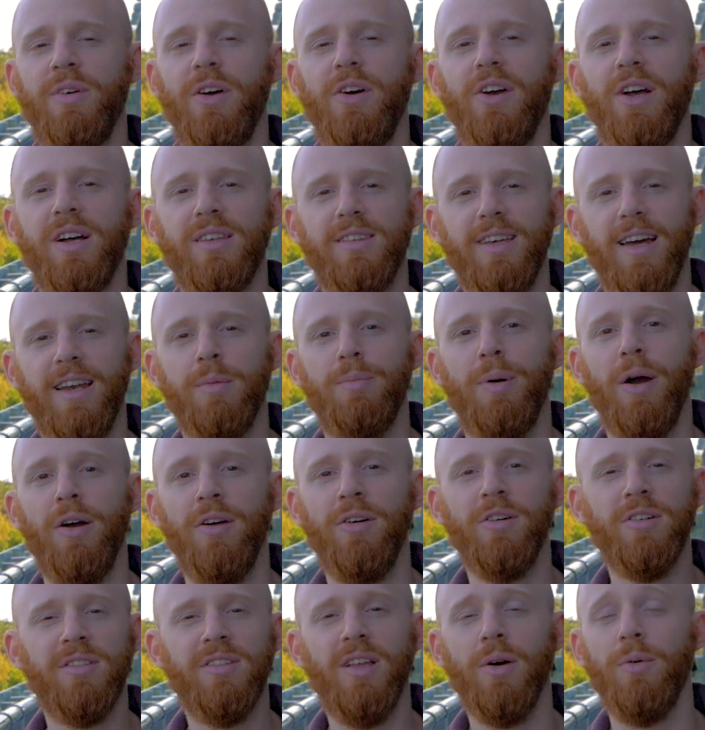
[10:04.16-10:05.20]
very exciting
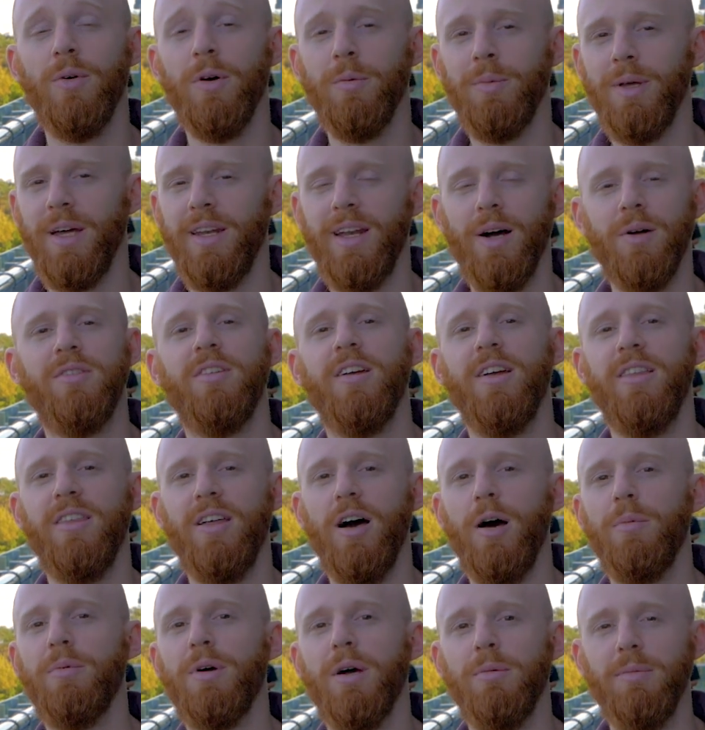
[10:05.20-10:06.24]
partners that we'll be announcing in
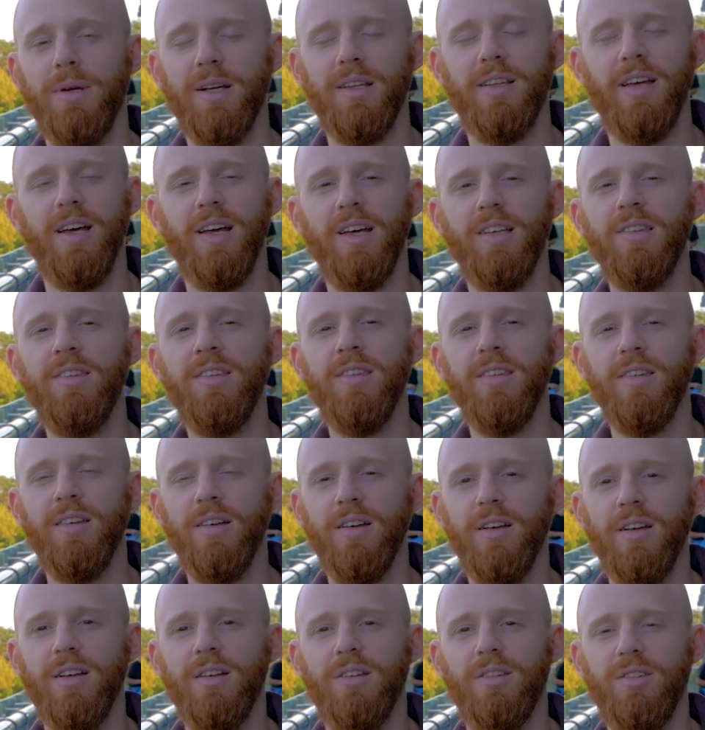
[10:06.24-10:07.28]
the upcoming days.
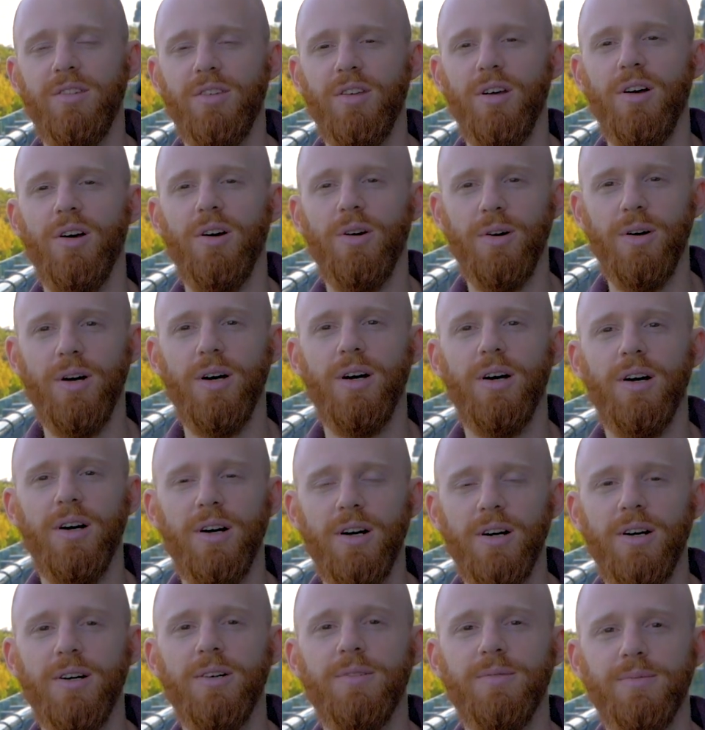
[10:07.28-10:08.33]

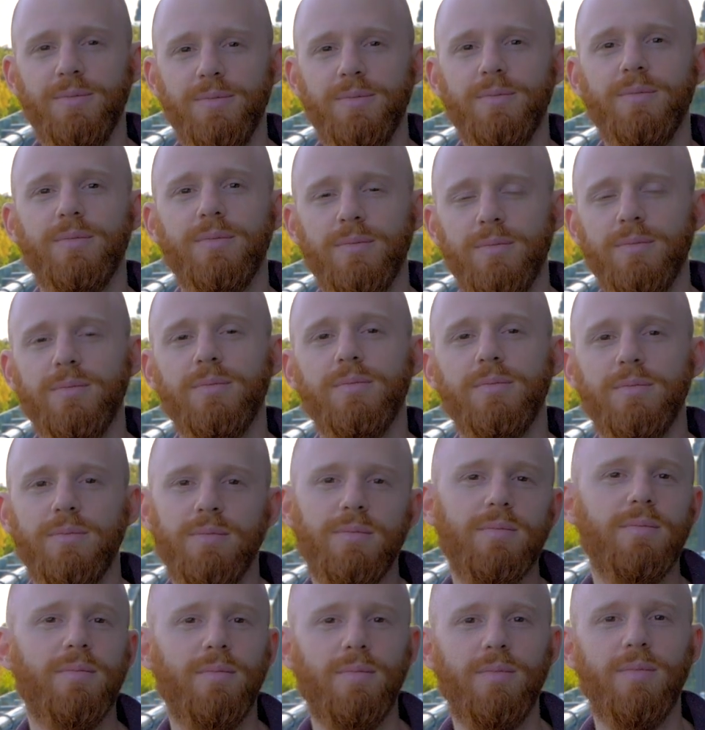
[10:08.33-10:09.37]
So
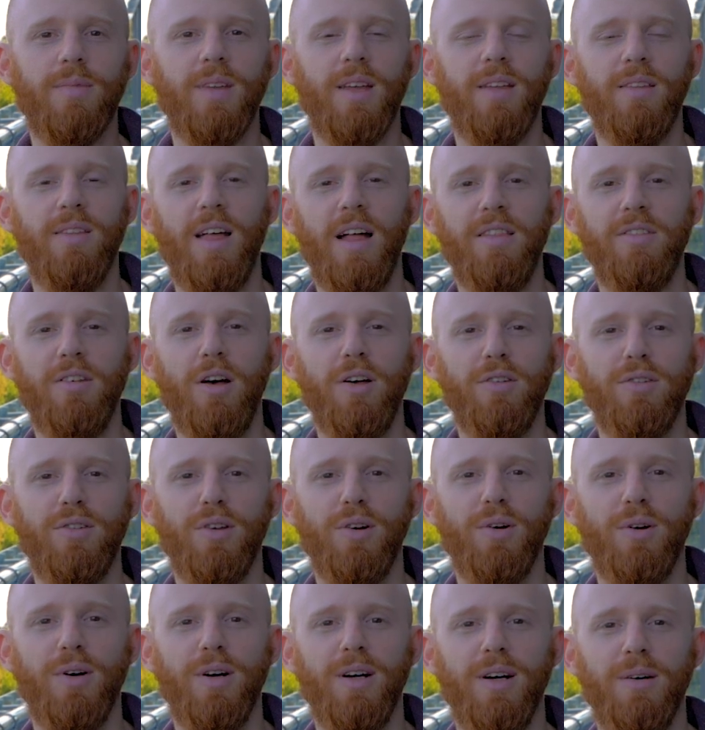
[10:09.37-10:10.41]
that's
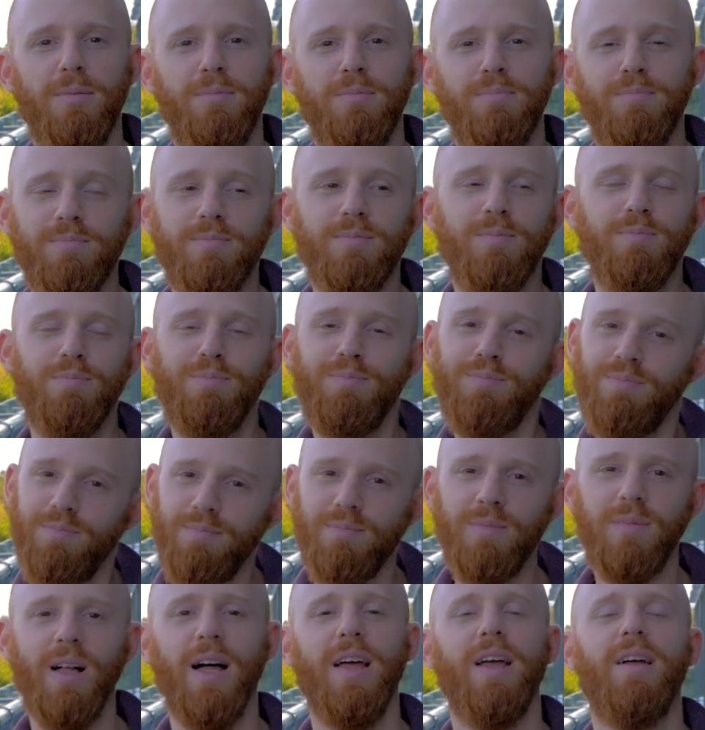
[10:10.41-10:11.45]
also
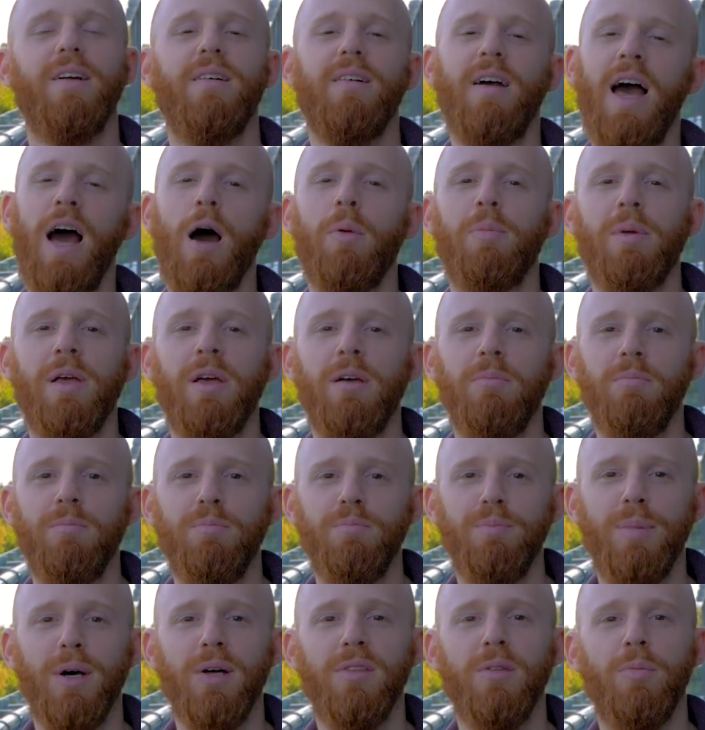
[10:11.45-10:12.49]
like helping
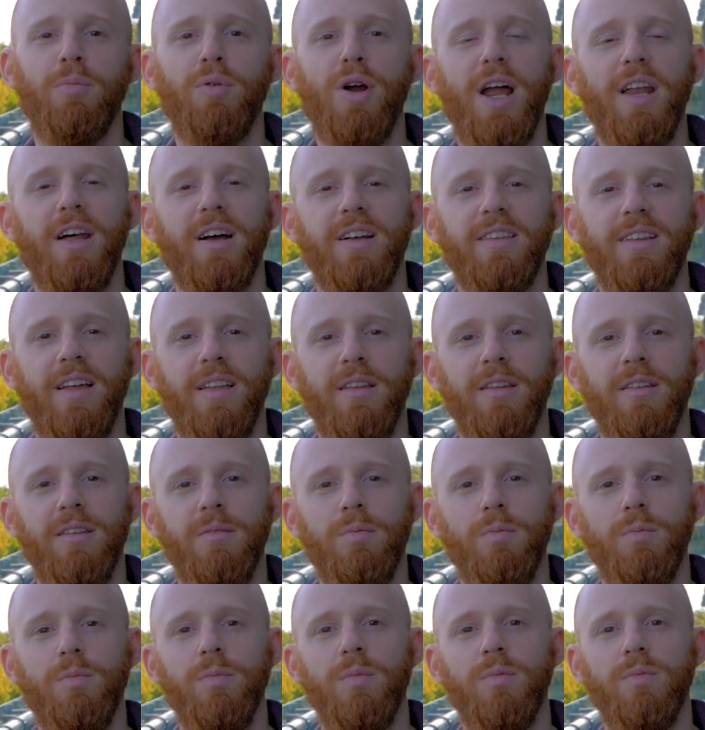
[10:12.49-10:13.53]
build the product and
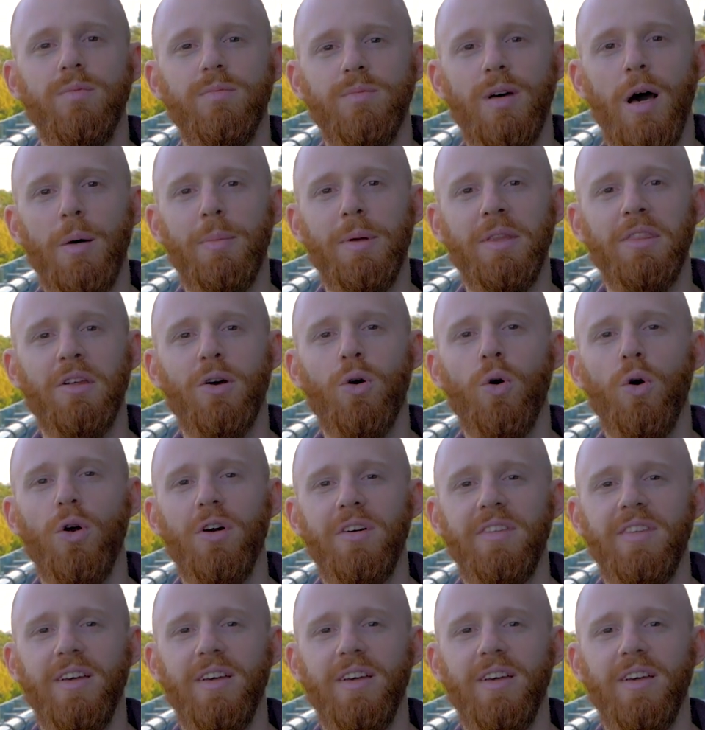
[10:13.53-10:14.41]
helping the core